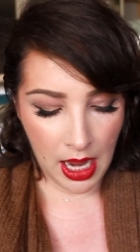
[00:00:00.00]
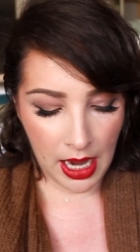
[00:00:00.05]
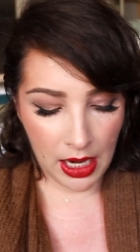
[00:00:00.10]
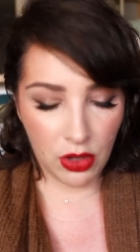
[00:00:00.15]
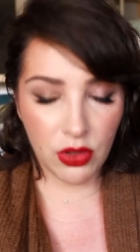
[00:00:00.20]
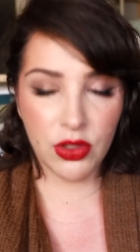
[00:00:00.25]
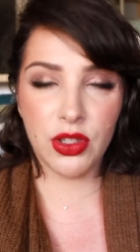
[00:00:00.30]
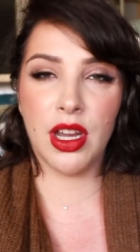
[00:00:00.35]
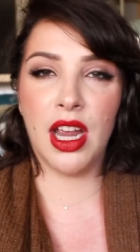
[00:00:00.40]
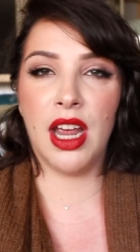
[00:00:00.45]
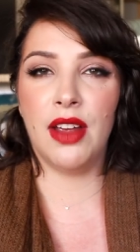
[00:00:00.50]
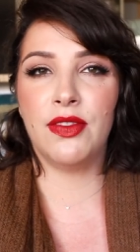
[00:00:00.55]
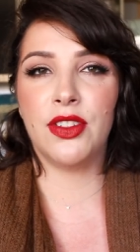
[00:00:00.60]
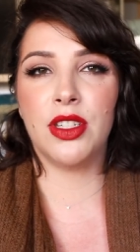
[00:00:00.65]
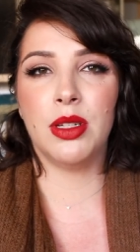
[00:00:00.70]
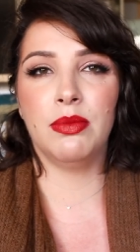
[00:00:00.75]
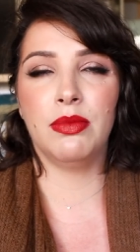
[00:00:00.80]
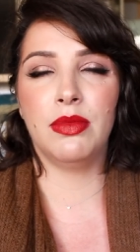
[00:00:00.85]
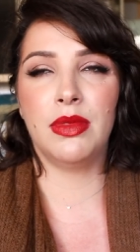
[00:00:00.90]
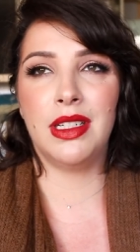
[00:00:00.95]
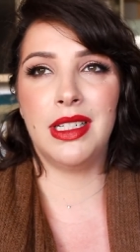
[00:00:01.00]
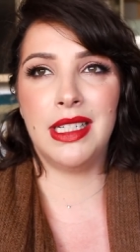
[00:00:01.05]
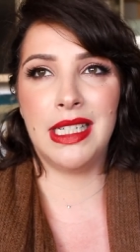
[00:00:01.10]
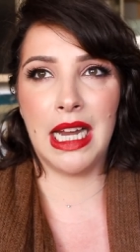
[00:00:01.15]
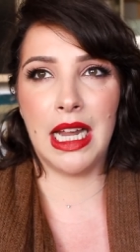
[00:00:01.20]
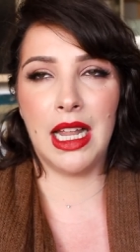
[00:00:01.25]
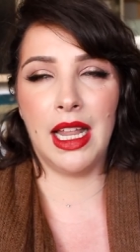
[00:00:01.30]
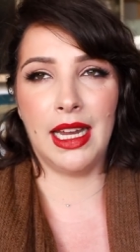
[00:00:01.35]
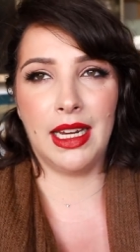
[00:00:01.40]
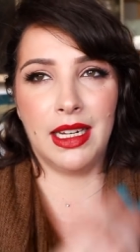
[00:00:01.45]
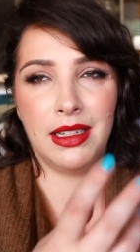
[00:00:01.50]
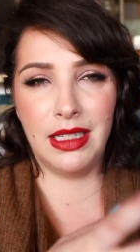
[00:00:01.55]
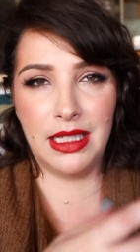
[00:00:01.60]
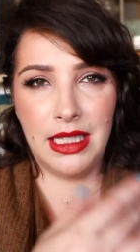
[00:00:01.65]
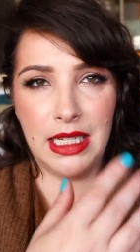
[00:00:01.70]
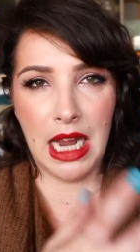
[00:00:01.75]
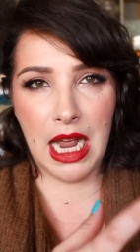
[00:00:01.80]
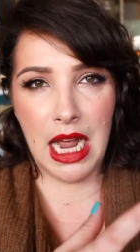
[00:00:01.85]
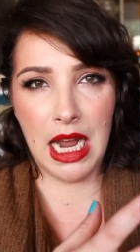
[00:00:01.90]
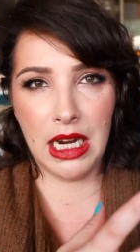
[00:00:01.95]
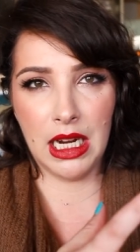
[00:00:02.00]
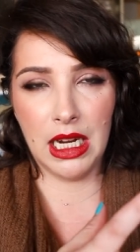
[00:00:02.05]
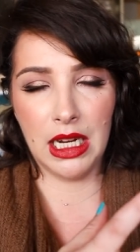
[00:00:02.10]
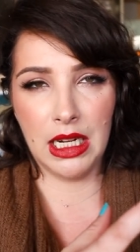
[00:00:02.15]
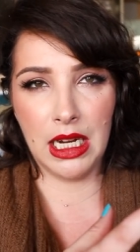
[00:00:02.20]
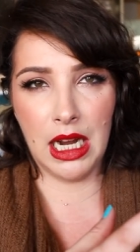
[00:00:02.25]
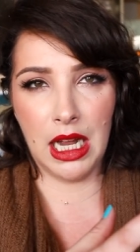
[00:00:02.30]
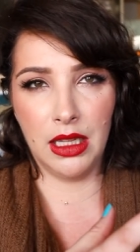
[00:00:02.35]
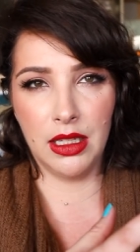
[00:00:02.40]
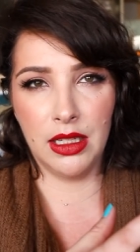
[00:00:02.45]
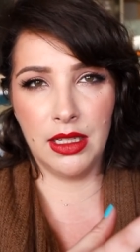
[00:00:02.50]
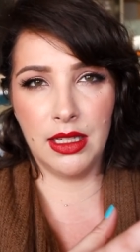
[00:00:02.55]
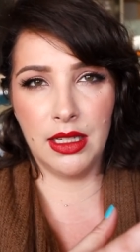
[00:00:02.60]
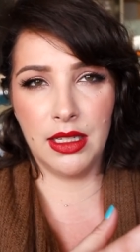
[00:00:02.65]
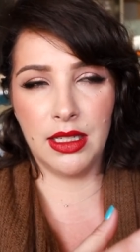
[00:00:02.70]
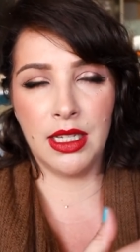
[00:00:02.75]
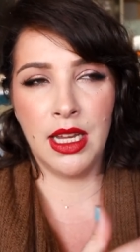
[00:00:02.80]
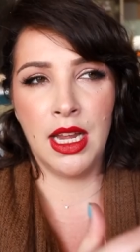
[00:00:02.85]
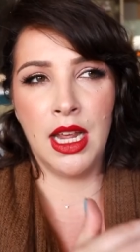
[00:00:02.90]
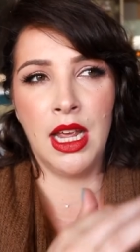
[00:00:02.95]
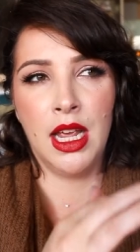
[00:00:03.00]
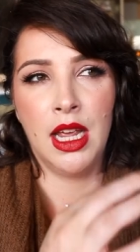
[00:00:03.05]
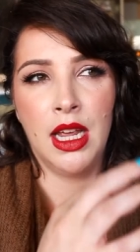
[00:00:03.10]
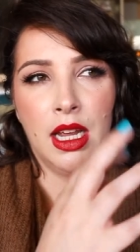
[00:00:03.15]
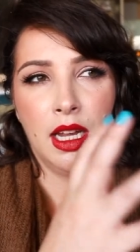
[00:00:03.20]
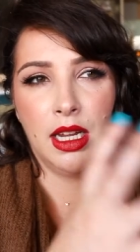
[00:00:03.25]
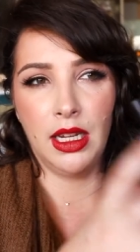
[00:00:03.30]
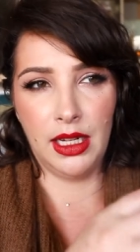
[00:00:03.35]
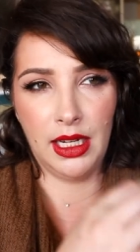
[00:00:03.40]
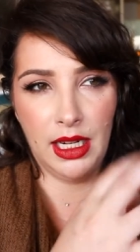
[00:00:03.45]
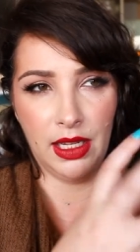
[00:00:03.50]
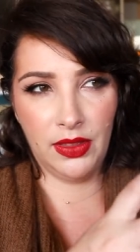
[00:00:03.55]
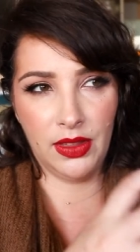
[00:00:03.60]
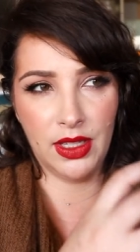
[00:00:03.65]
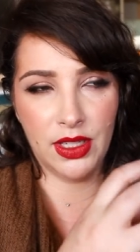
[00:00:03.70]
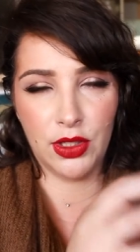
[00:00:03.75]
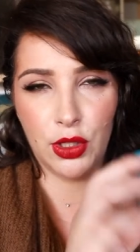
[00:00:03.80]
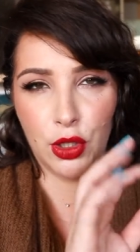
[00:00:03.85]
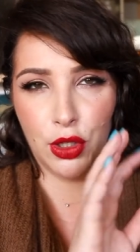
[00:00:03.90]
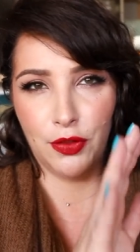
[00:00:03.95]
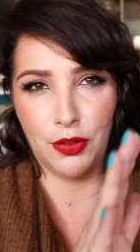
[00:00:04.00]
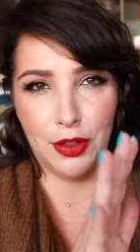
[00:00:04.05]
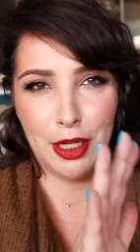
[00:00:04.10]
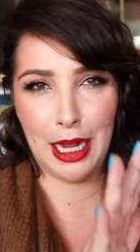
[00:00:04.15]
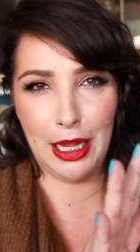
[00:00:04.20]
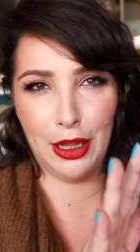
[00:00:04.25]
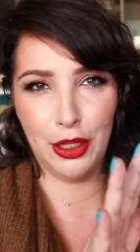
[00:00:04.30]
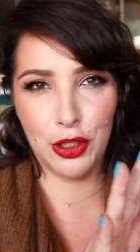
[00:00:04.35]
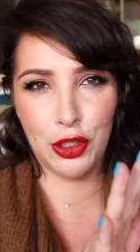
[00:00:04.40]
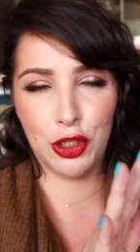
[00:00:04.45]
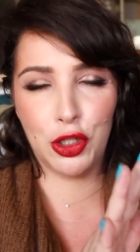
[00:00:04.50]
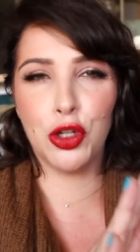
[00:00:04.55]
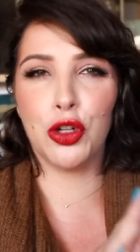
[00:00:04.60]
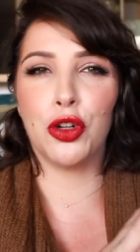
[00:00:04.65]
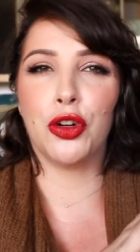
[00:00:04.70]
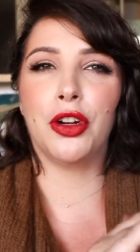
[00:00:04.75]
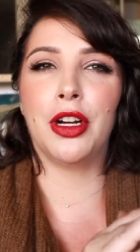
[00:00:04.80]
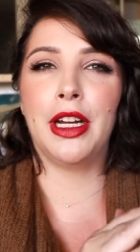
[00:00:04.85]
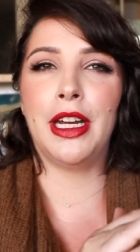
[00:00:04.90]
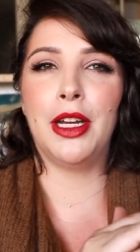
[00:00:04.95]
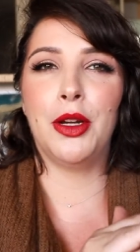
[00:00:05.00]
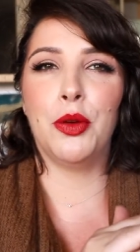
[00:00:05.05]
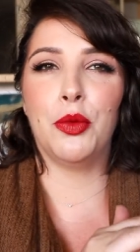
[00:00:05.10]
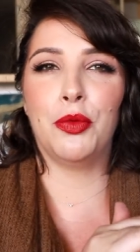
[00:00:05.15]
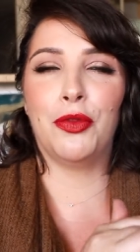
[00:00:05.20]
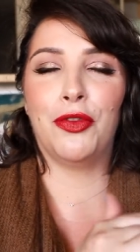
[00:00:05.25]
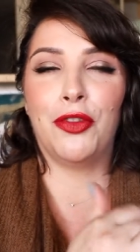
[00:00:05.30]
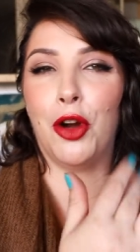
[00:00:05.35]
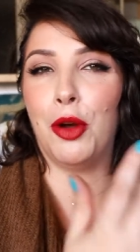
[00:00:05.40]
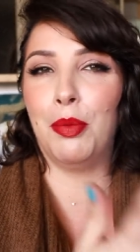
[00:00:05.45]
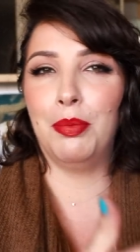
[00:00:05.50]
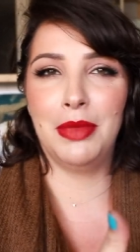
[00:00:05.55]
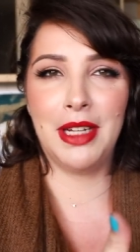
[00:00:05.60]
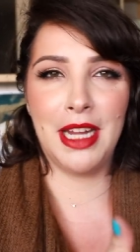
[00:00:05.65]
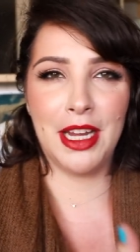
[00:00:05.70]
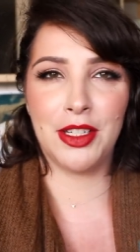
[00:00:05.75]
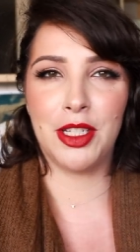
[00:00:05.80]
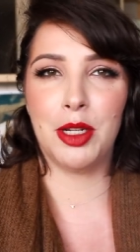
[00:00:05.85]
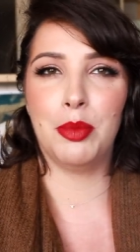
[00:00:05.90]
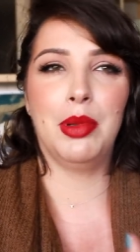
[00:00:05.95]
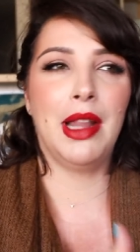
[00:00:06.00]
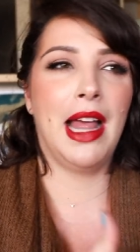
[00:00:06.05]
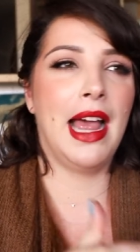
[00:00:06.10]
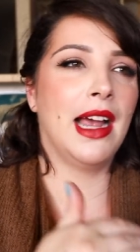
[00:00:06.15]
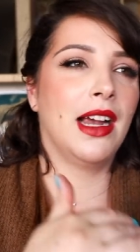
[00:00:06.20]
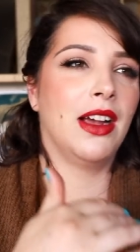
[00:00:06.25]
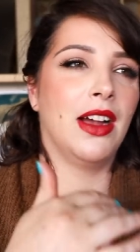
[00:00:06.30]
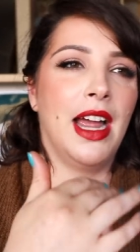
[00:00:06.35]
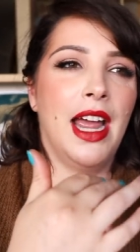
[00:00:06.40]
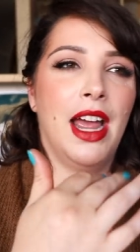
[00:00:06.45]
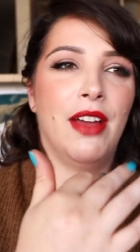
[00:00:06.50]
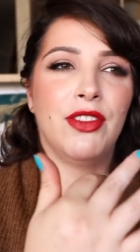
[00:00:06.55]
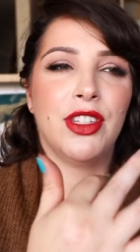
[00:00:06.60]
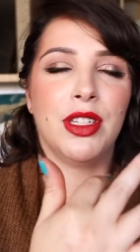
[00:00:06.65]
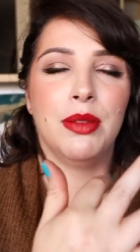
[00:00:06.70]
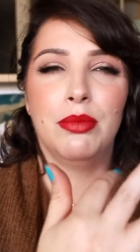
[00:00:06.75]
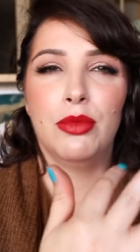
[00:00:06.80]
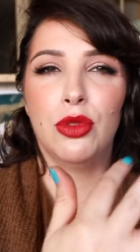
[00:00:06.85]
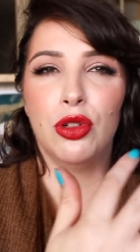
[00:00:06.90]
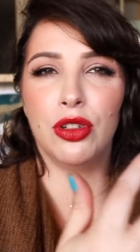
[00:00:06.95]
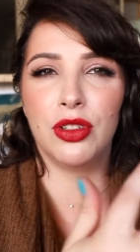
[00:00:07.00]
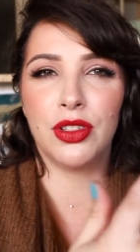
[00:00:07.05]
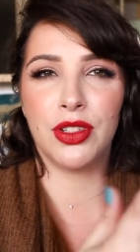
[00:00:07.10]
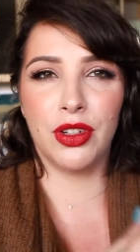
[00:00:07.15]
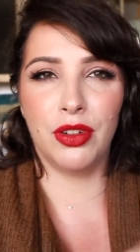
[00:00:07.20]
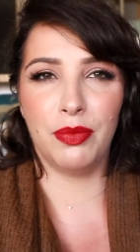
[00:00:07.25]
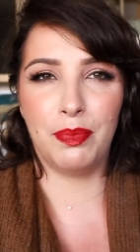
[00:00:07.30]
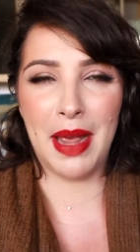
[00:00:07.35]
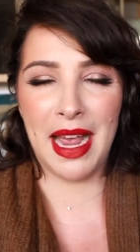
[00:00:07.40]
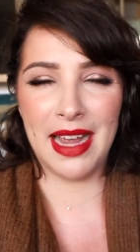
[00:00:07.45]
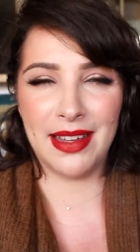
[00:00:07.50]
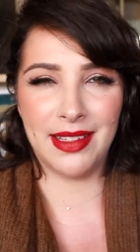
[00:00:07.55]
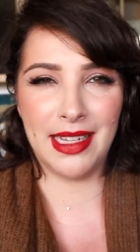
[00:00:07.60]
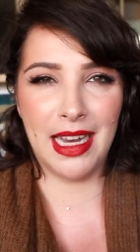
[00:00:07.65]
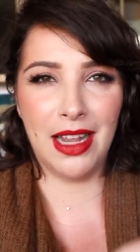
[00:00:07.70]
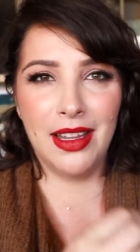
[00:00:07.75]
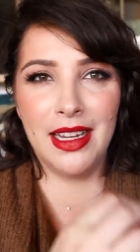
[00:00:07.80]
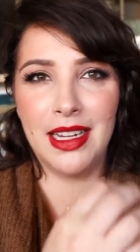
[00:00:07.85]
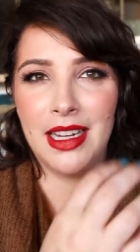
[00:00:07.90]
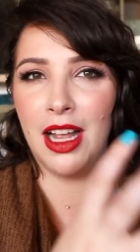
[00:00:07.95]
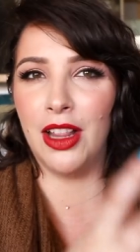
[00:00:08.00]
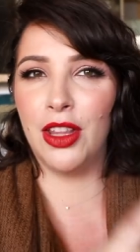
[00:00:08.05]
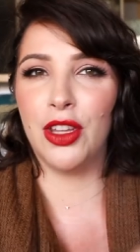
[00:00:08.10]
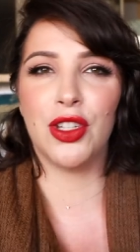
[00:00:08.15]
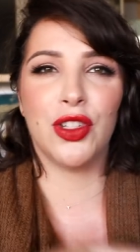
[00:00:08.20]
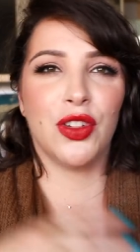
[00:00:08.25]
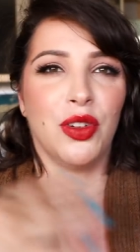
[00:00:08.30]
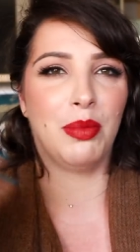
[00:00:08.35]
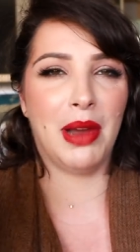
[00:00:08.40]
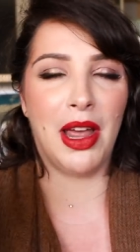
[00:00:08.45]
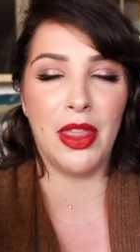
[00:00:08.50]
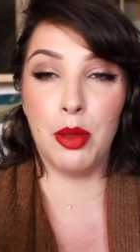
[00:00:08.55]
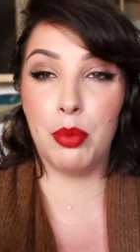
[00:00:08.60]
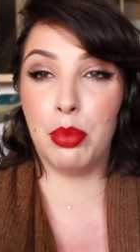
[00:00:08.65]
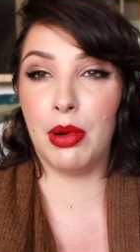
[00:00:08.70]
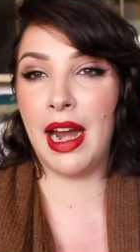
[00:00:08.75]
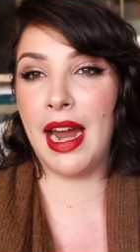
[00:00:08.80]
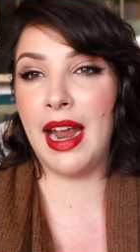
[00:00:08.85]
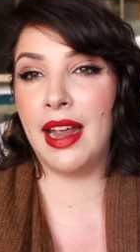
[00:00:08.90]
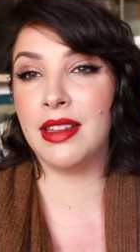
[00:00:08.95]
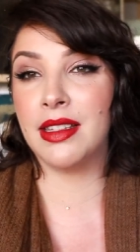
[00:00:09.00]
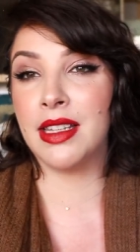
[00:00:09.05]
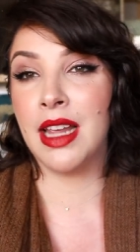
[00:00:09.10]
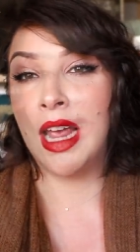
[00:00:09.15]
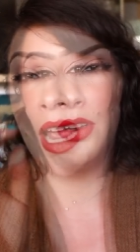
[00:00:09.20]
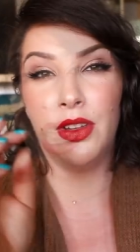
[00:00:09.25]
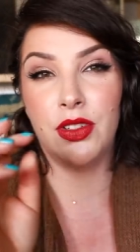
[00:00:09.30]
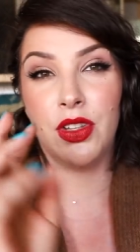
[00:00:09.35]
I also have some like darker colors in this sort of color story from Kester Black. I have some more sort of pastel-y colors from other brands.